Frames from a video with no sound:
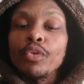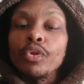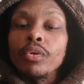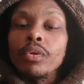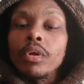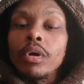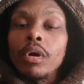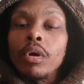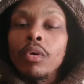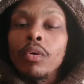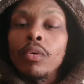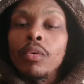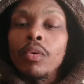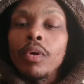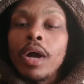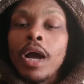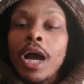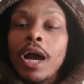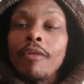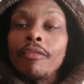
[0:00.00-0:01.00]
you
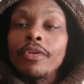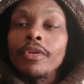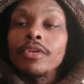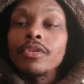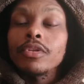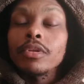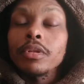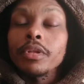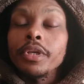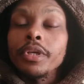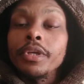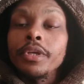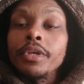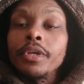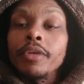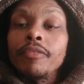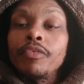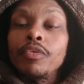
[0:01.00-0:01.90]
know, obviously,